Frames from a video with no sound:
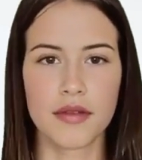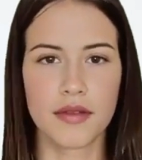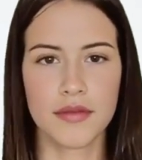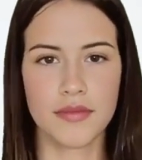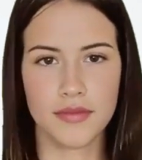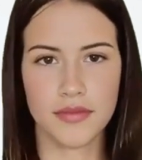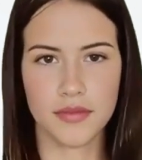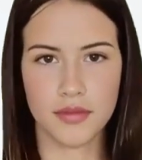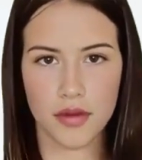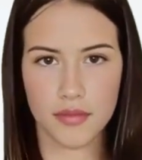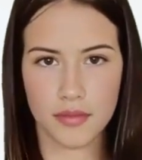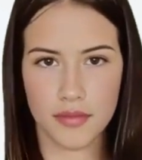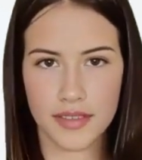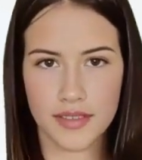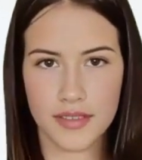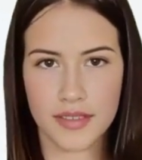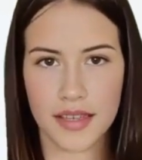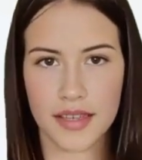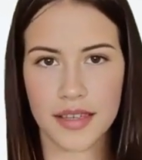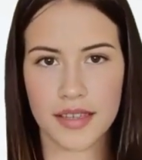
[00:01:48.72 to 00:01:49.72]
In stormy
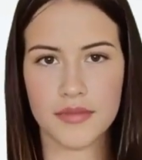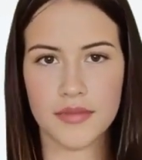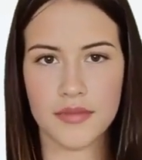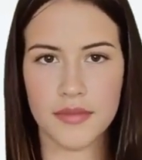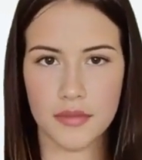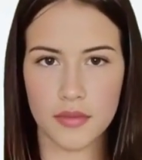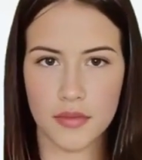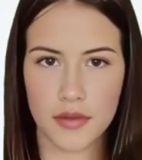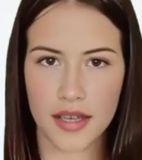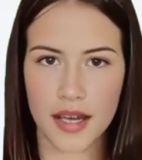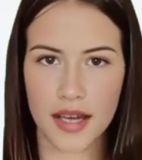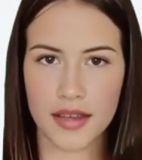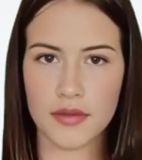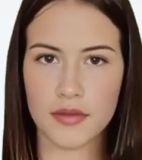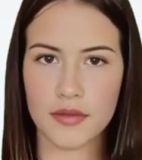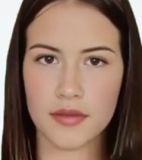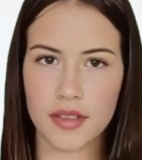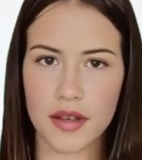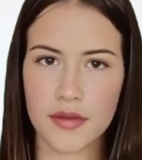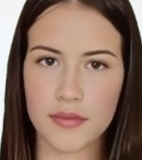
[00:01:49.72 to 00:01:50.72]
seas, when
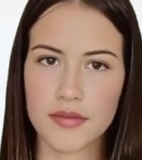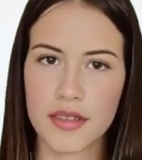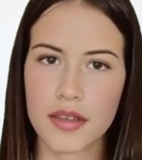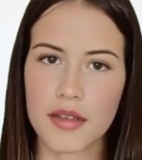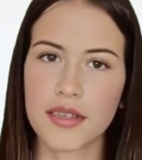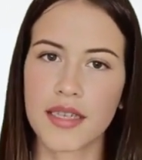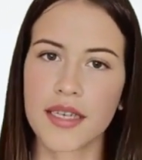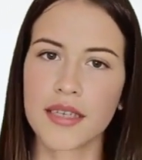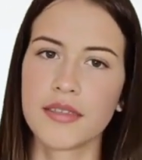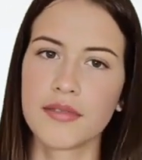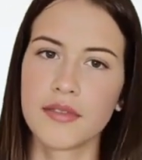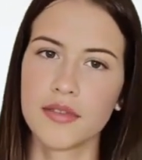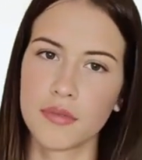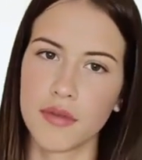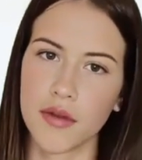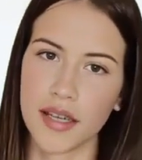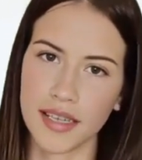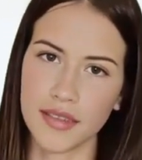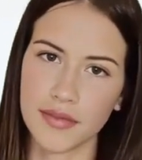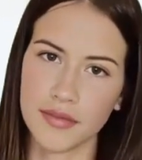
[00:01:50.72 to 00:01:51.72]
other ships are getting
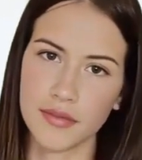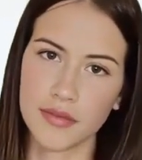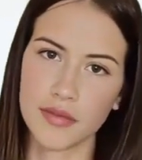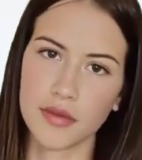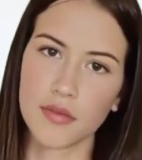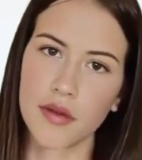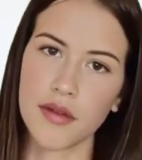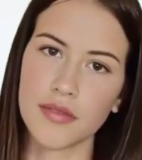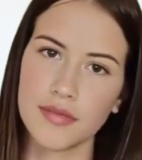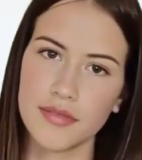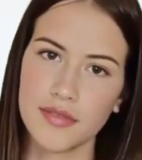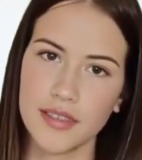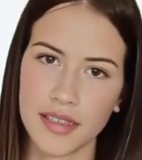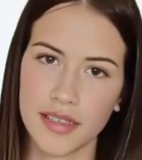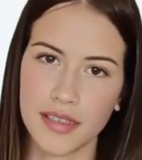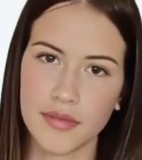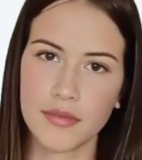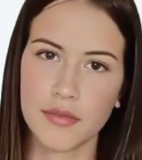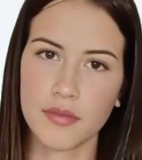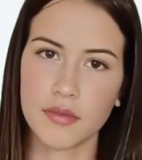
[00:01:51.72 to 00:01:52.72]
swayed,
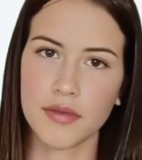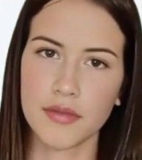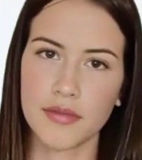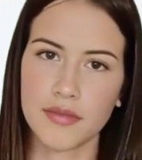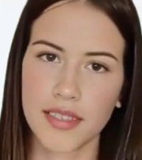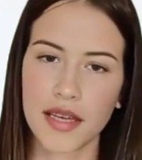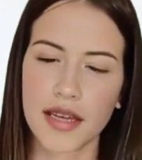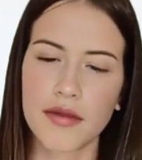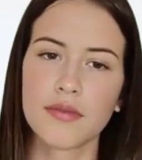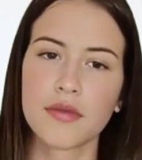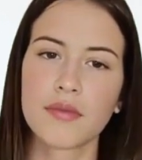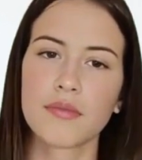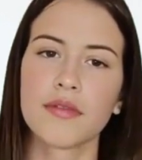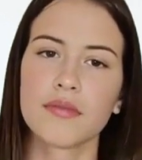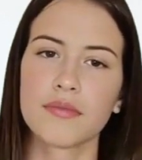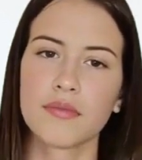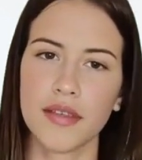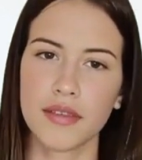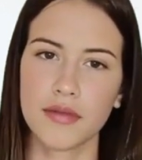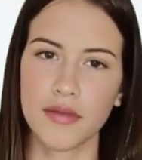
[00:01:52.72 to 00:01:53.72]
UST, with its
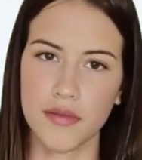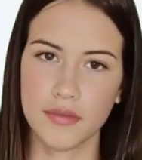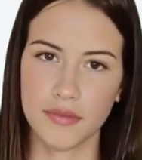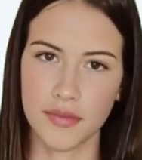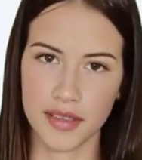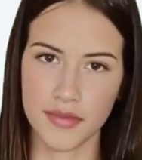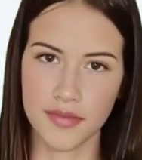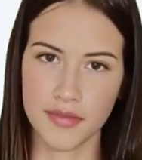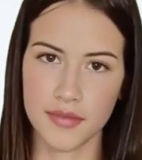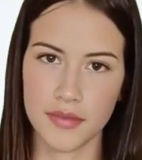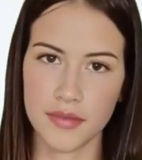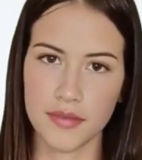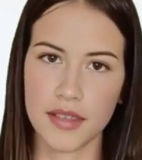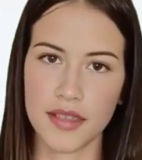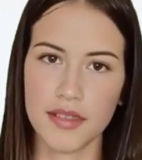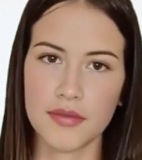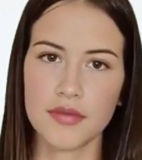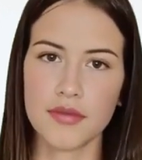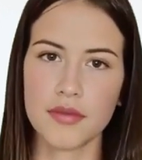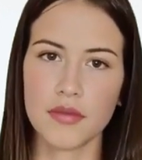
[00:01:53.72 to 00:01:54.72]
algorithmic compass,
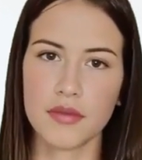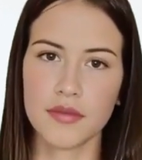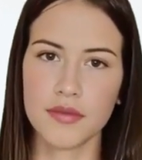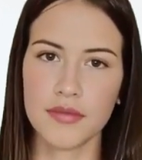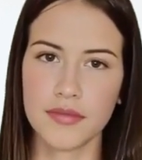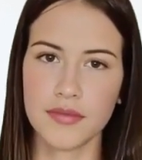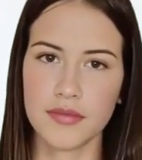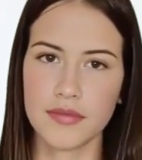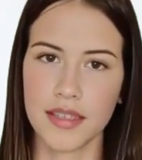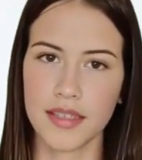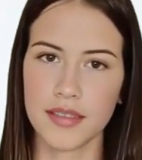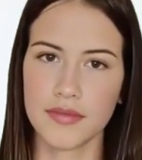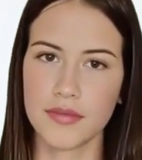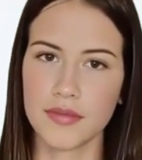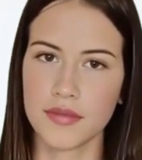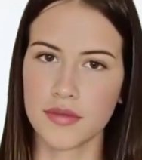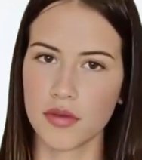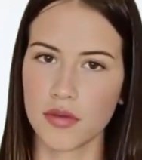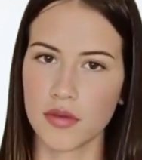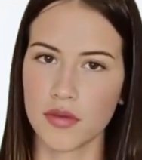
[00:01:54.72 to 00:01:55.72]
ensures it stays
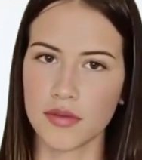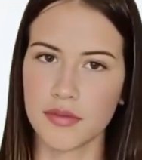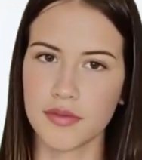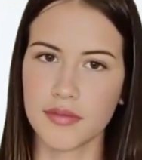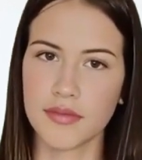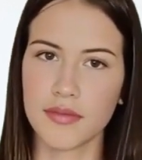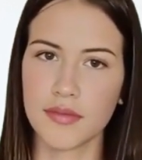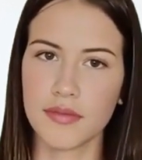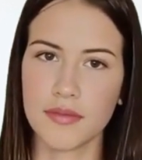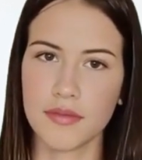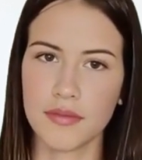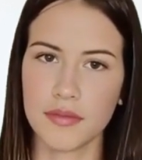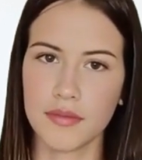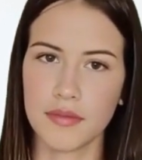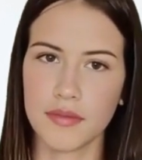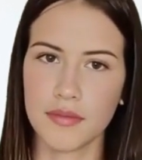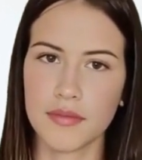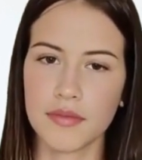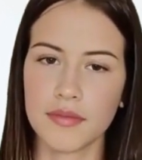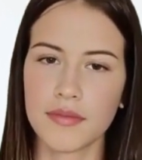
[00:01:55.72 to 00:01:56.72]
its course.
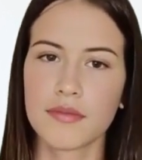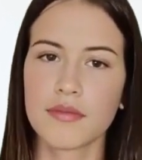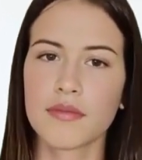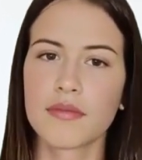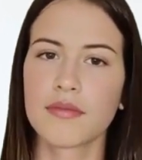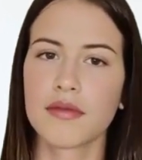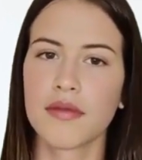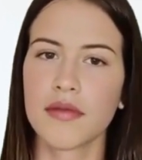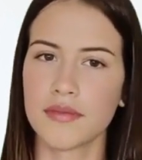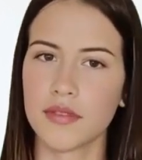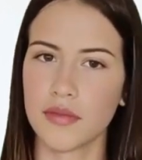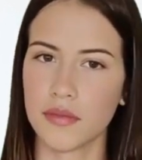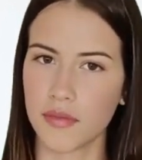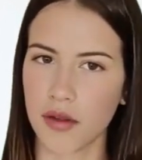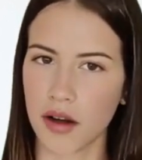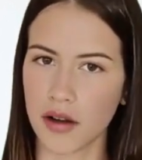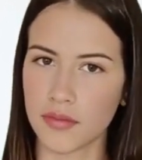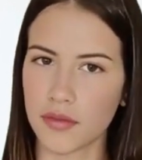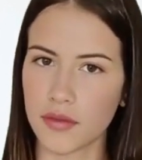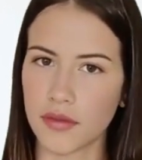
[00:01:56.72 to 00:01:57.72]
It's a
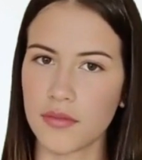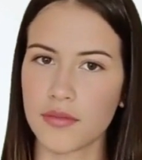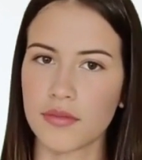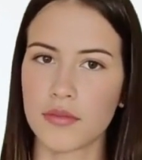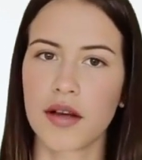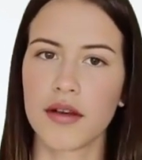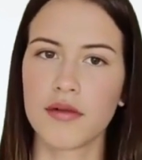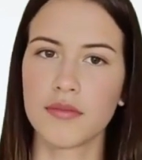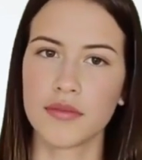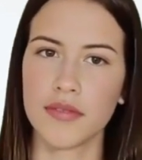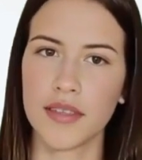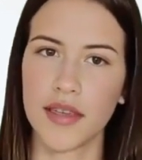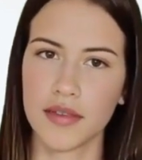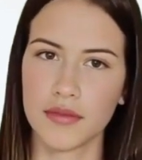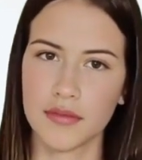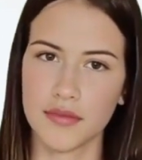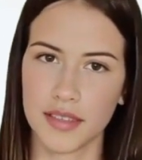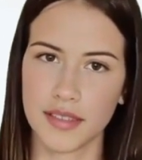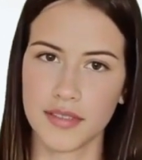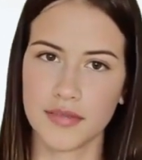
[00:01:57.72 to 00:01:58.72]
marvel of modern-day
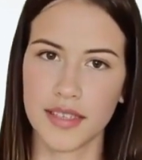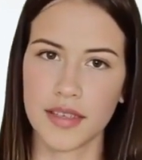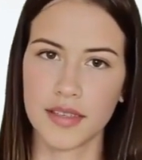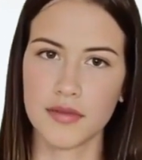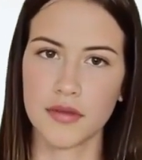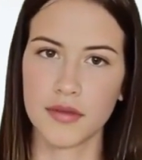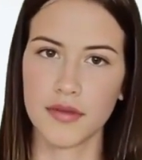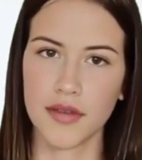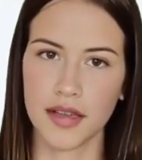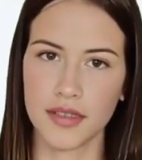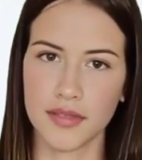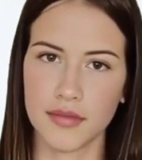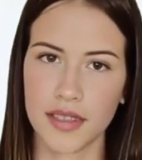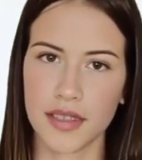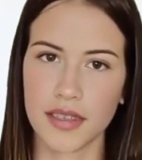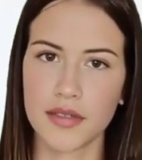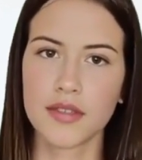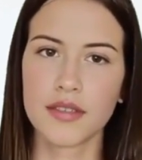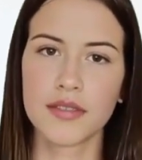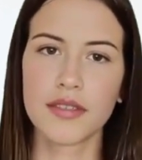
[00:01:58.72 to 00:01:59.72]
decentralized
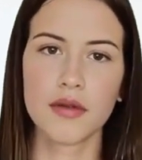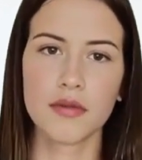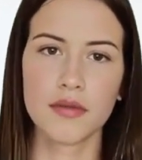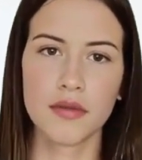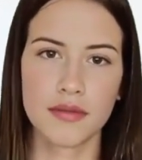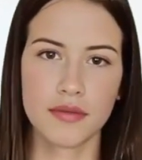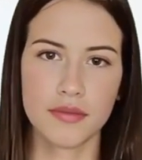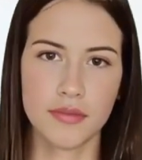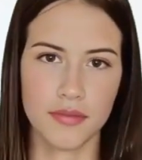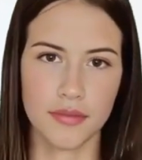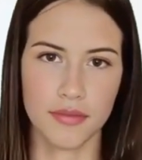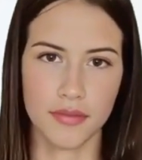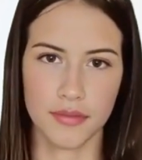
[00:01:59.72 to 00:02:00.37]
engineering.